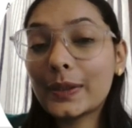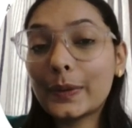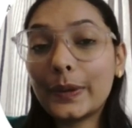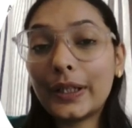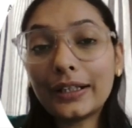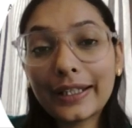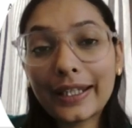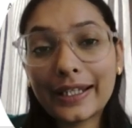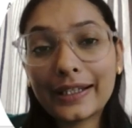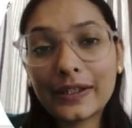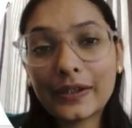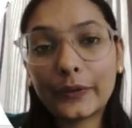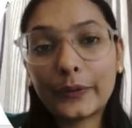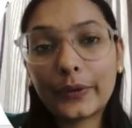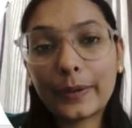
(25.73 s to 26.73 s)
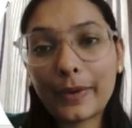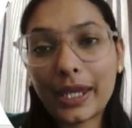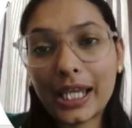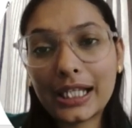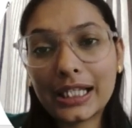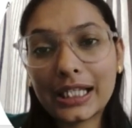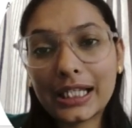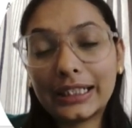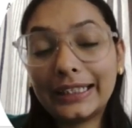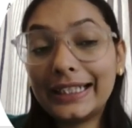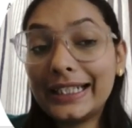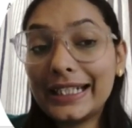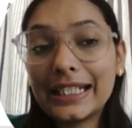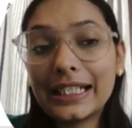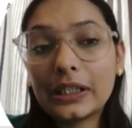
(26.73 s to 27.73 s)
So lung cancer remains the
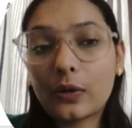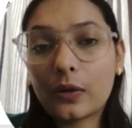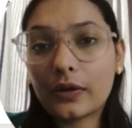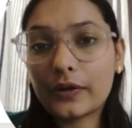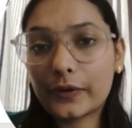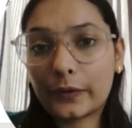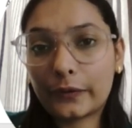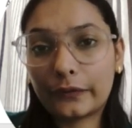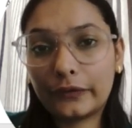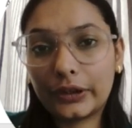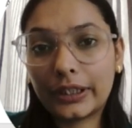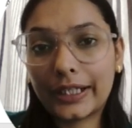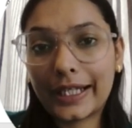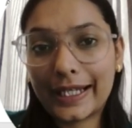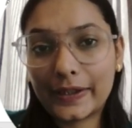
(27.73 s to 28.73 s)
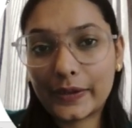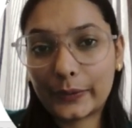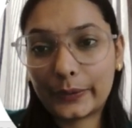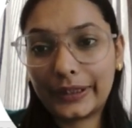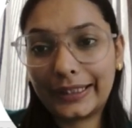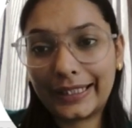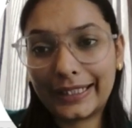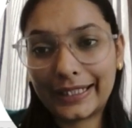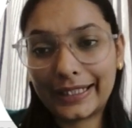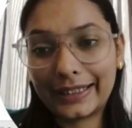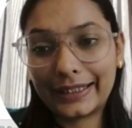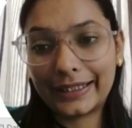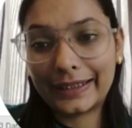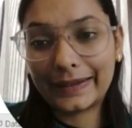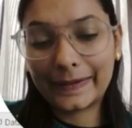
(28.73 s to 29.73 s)
leading cause of the
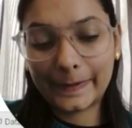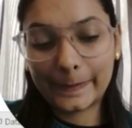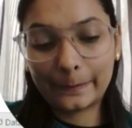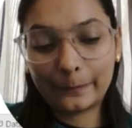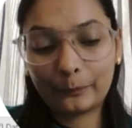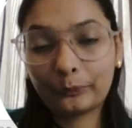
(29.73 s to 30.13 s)
cancer-related deaths